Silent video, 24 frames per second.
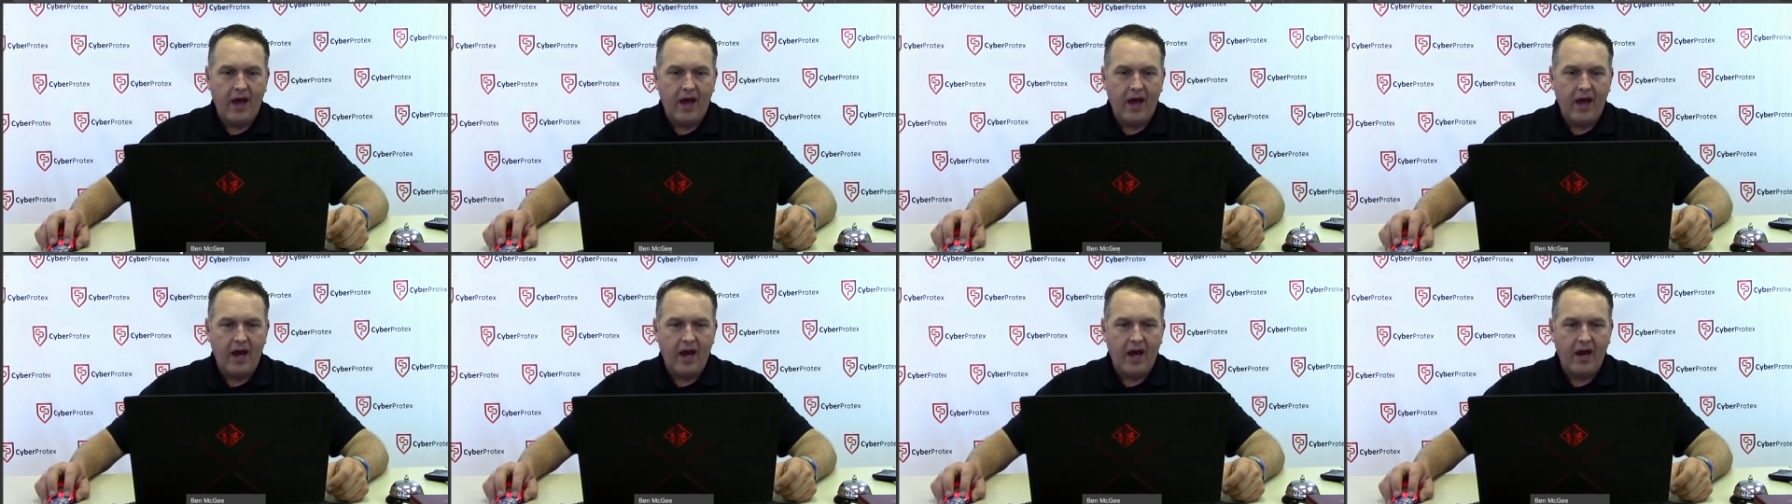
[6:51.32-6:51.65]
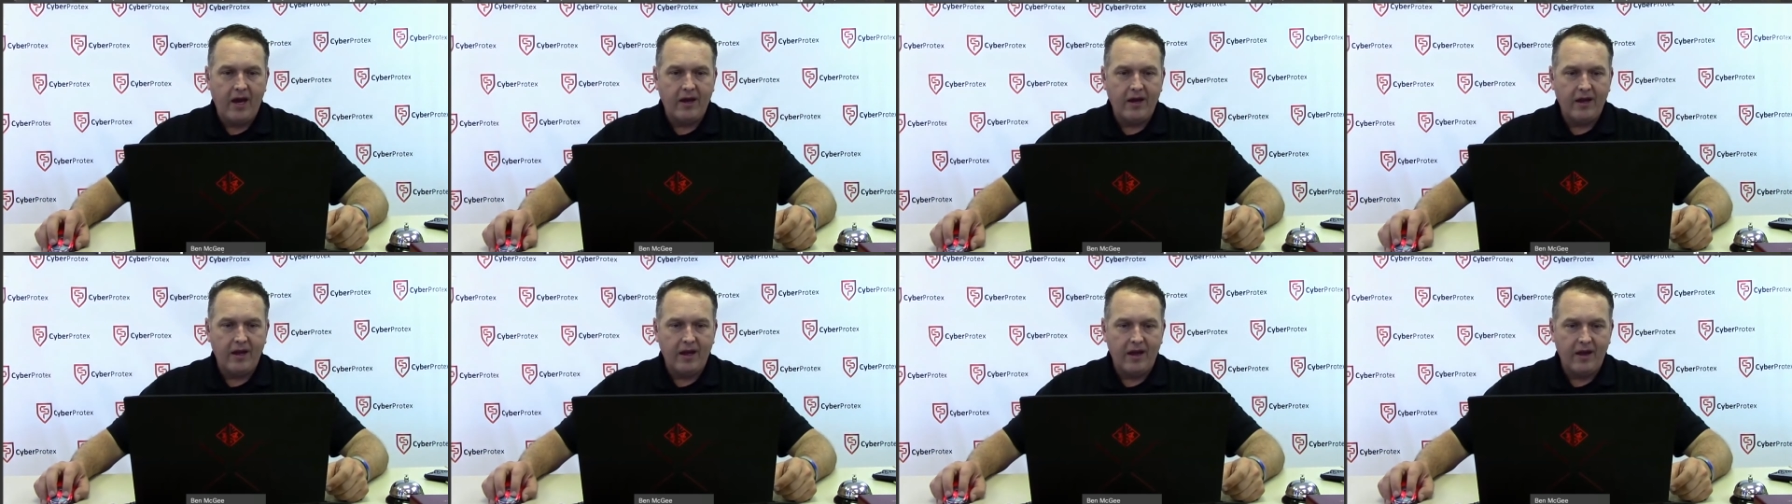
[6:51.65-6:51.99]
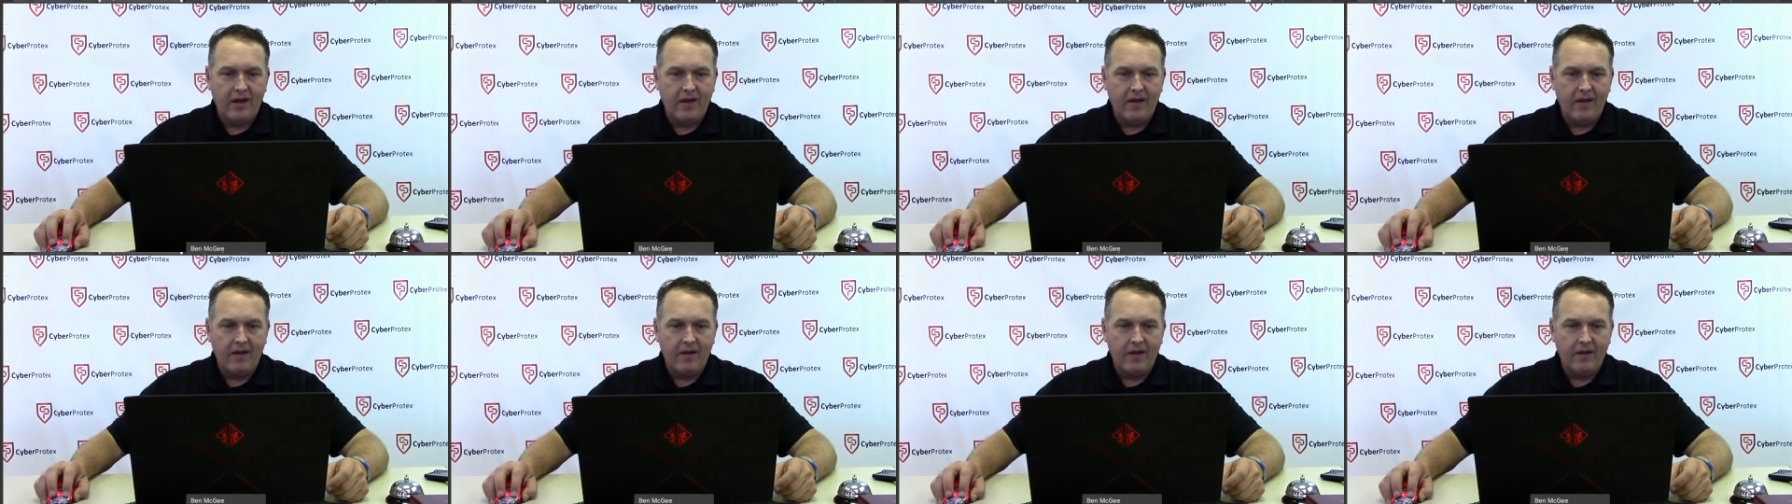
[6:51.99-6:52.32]
and
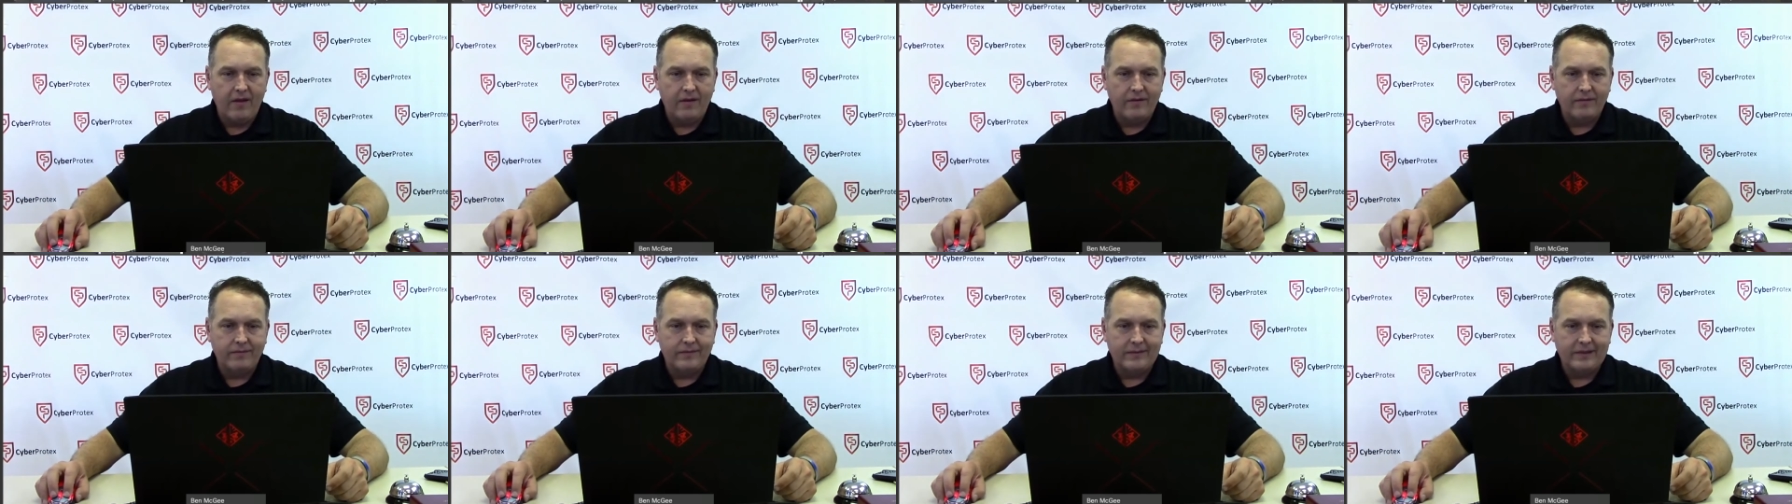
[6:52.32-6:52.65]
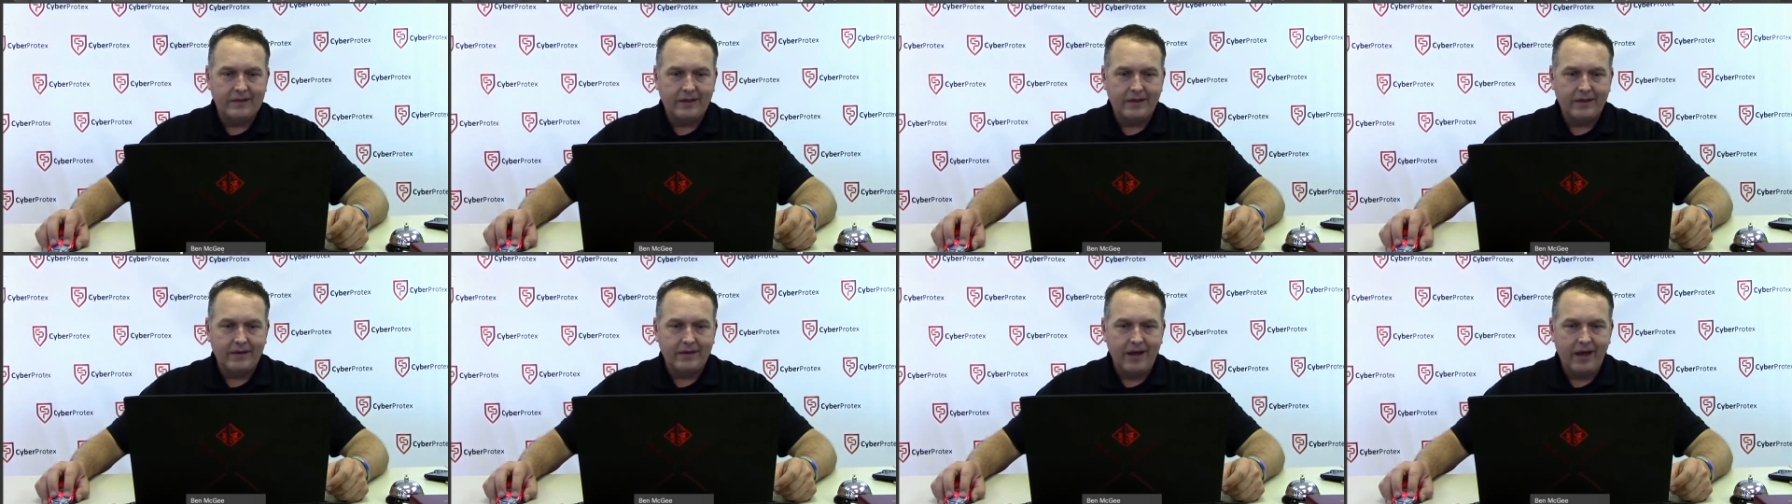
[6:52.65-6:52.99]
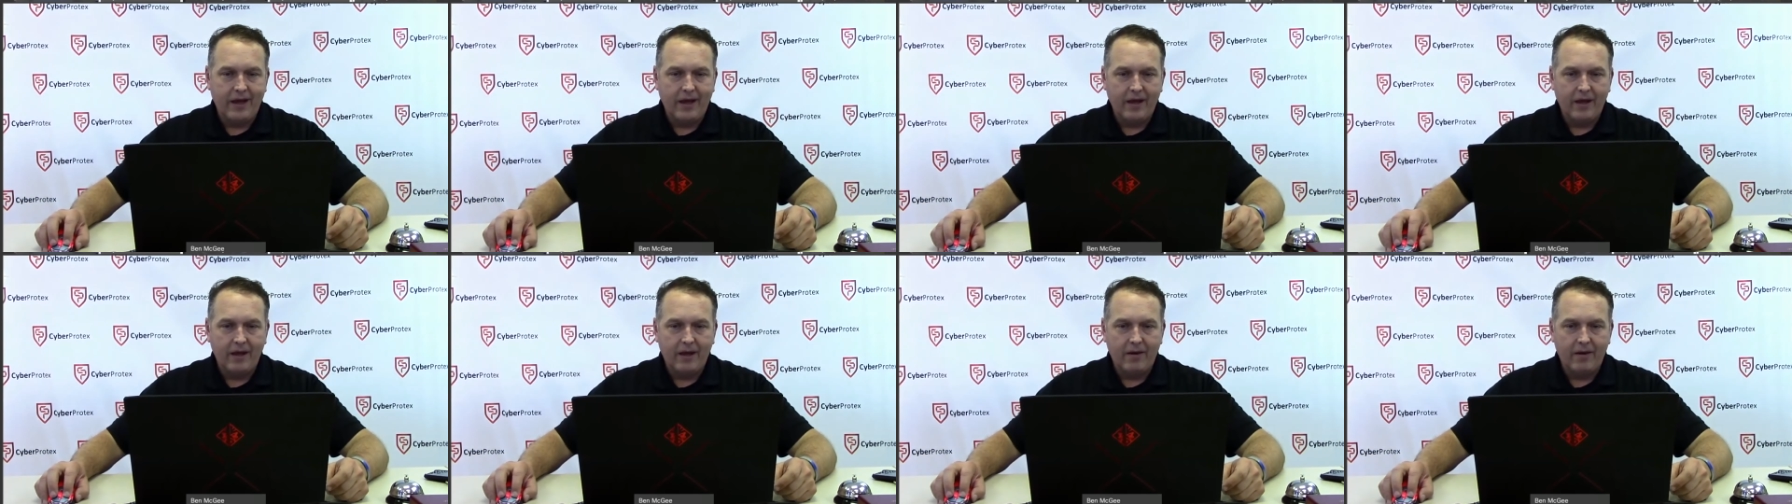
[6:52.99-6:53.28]
dang it,